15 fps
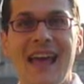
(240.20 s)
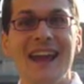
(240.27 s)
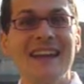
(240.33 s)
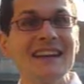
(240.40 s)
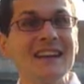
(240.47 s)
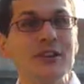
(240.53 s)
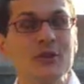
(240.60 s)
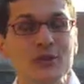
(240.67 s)
an
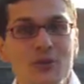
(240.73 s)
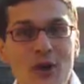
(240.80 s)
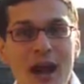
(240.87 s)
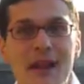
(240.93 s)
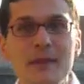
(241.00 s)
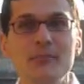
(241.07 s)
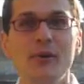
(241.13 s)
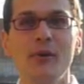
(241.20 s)

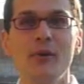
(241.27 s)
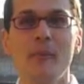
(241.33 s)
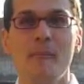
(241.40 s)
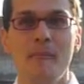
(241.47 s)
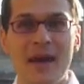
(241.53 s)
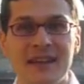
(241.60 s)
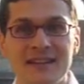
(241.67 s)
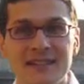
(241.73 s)
incredible
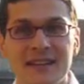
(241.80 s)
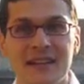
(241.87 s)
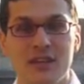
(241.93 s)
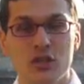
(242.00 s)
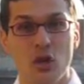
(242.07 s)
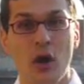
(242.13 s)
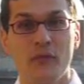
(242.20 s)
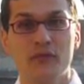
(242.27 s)

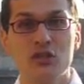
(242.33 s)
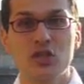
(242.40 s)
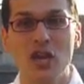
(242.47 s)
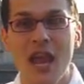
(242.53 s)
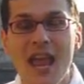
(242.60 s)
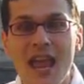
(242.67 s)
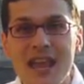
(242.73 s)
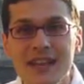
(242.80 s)
message of
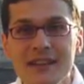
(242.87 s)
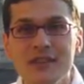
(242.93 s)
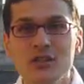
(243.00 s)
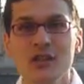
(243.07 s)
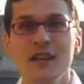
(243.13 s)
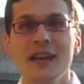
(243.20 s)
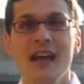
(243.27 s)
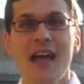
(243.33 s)
change
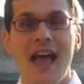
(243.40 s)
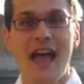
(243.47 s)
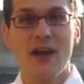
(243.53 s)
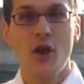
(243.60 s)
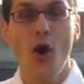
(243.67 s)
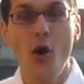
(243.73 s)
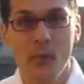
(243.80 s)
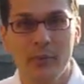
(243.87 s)

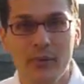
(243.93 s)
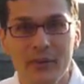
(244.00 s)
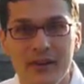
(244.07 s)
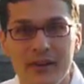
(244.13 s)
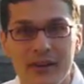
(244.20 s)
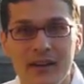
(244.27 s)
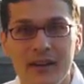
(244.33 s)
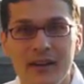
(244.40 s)
and hope.
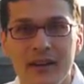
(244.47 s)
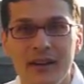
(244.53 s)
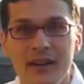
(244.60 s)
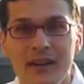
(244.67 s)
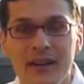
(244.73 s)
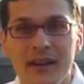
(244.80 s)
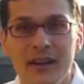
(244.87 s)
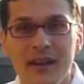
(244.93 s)

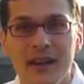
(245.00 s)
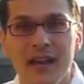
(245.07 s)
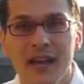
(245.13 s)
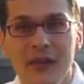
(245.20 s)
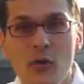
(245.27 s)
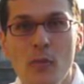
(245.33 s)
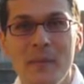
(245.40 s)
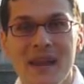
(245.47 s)

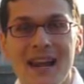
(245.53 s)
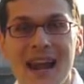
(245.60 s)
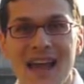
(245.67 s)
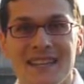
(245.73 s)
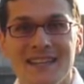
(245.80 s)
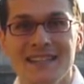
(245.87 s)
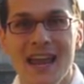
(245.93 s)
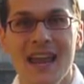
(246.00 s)
It would be
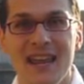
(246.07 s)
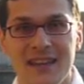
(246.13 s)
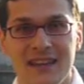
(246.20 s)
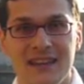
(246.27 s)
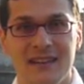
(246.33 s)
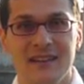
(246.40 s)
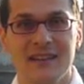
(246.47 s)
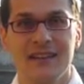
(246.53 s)
like saying,
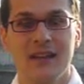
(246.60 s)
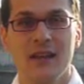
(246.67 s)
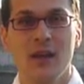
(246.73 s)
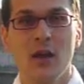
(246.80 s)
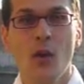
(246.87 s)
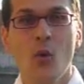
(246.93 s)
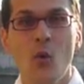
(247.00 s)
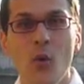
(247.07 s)

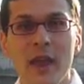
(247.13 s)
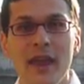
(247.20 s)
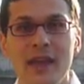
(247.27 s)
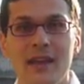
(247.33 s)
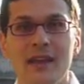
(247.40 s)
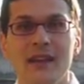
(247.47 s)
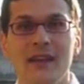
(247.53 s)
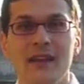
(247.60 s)
we,
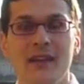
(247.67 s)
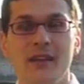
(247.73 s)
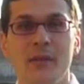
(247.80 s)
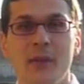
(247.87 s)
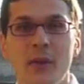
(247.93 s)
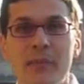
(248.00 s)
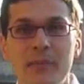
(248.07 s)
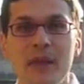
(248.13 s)

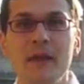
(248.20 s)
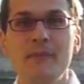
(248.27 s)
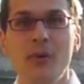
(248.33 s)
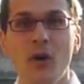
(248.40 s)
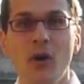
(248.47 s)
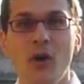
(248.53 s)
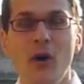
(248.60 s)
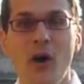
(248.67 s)
the
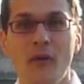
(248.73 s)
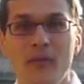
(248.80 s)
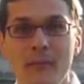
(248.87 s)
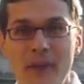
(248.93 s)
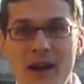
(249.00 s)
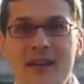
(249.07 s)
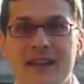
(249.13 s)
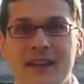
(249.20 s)
people of
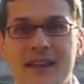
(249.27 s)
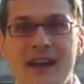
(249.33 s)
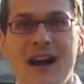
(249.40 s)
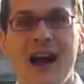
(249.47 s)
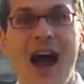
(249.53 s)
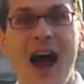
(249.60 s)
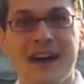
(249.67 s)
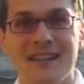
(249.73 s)
America,
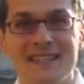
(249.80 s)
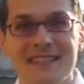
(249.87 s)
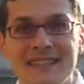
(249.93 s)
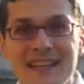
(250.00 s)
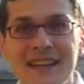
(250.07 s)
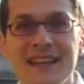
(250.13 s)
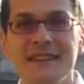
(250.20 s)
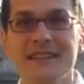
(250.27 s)
are
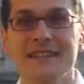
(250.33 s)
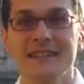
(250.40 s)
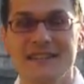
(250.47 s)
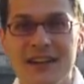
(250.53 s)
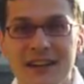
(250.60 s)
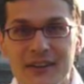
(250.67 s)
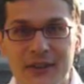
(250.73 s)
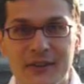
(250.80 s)
still
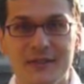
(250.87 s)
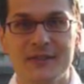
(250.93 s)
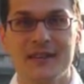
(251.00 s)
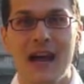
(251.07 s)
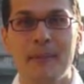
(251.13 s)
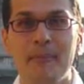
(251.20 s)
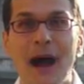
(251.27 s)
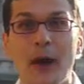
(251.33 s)
serious
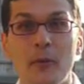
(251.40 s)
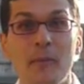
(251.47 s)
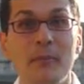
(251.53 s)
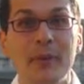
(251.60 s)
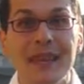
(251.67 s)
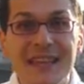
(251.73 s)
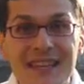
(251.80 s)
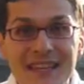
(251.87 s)
about
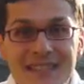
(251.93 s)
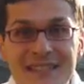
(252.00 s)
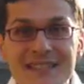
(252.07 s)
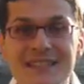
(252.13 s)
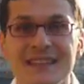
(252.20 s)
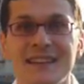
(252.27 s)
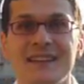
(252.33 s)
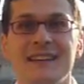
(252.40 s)
peace,
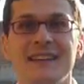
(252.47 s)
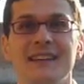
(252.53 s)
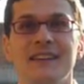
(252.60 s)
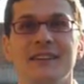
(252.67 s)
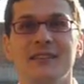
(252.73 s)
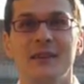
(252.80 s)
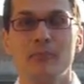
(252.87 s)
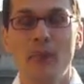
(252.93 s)

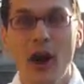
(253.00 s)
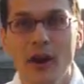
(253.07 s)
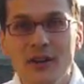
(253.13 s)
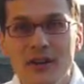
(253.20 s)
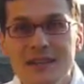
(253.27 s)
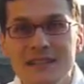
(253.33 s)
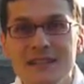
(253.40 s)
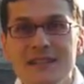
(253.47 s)

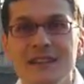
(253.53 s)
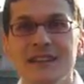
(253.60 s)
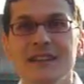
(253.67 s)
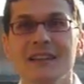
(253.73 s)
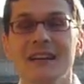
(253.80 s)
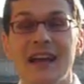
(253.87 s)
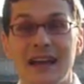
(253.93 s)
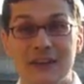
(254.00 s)
democracy,
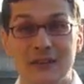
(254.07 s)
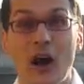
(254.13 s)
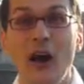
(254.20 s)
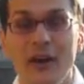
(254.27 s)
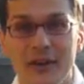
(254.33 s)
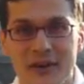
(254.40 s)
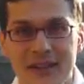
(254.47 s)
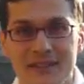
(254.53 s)
and
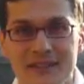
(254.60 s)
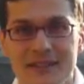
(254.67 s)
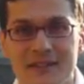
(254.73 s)
tolerance.